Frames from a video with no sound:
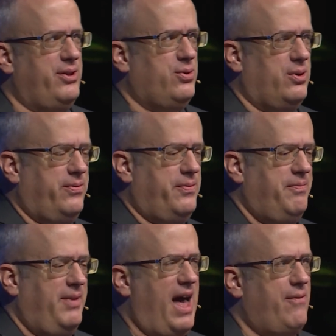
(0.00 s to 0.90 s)
this sort of
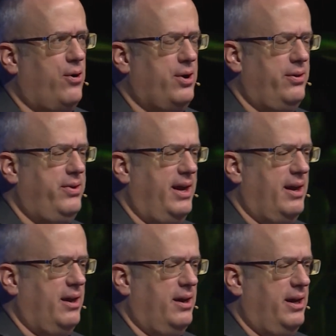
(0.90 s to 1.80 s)
half-hearted
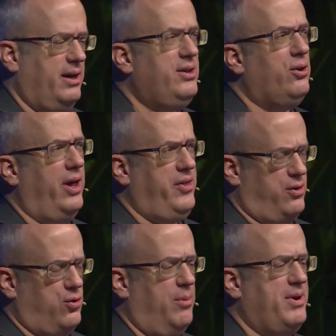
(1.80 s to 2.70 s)
thing until I
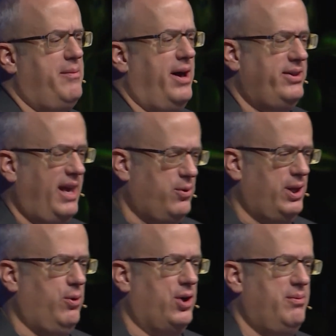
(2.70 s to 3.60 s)
think Chrome came out, and that
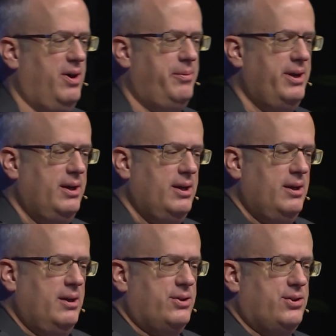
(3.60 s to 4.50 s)
really woke them up.
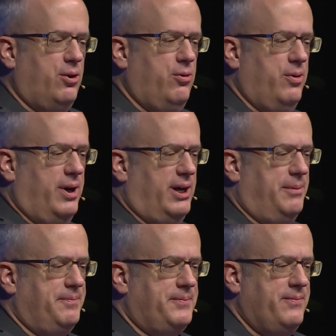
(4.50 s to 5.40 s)

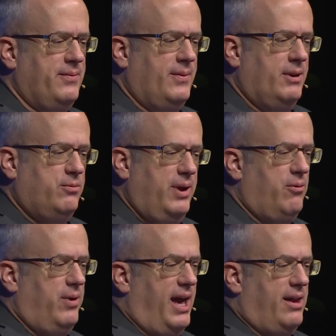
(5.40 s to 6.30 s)
So
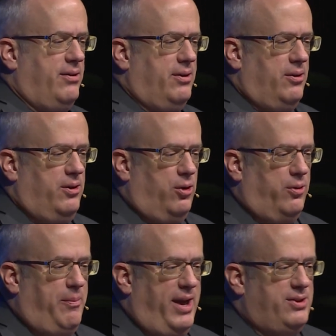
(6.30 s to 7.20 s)
we had
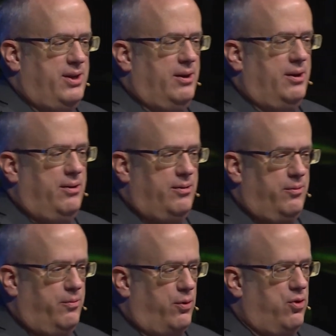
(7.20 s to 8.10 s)
amazing
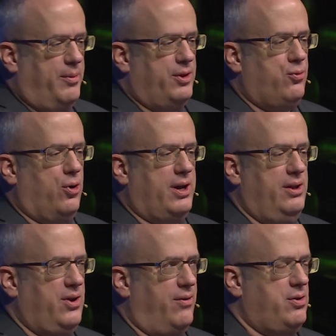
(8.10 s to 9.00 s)
performance work
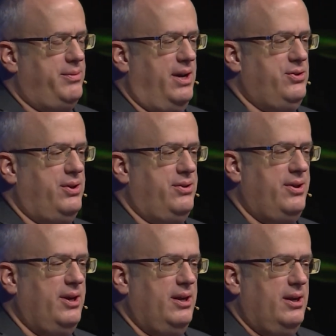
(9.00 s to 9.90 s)
in JavaScript
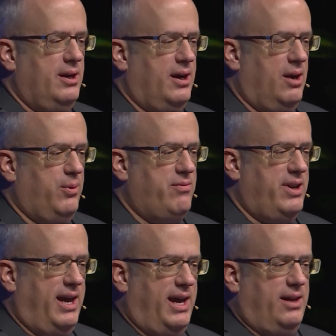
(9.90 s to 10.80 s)
engines. We
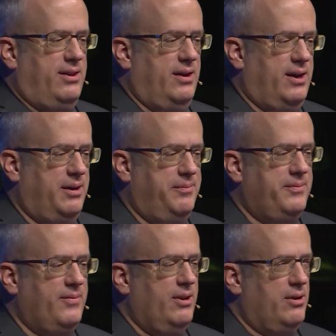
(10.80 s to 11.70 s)
even
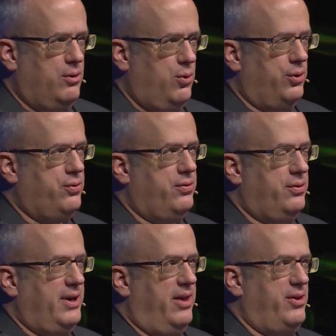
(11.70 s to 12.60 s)
had Google
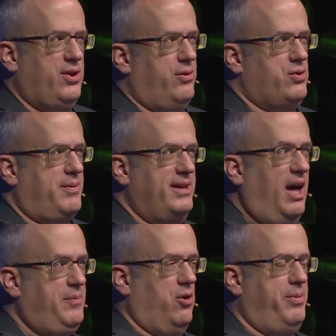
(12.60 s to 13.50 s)
say that JavaScript
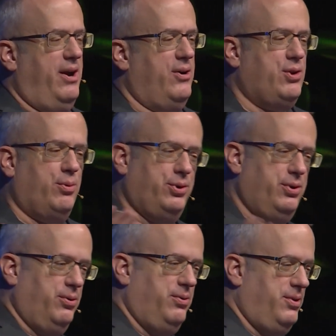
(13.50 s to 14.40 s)
cannot be repaired, so we'll
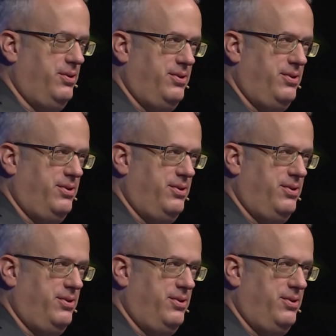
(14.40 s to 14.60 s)
do